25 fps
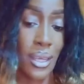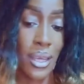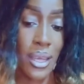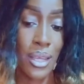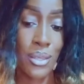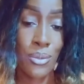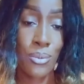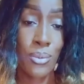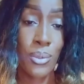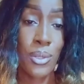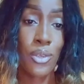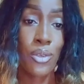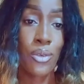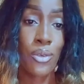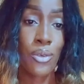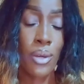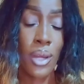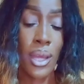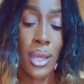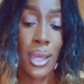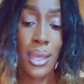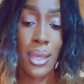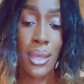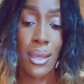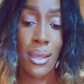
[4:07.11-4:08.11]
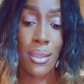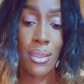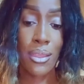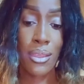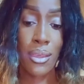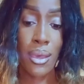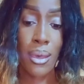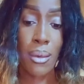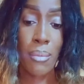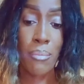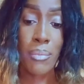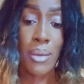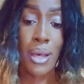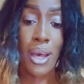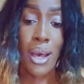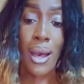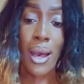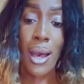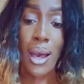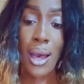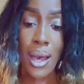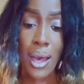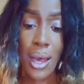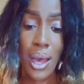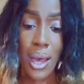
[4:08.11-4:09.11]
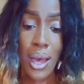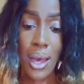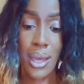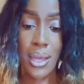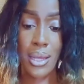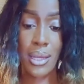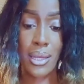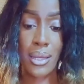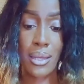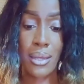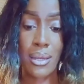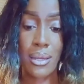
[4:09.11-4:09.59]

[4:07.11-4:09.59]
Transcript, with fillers: as we try them on.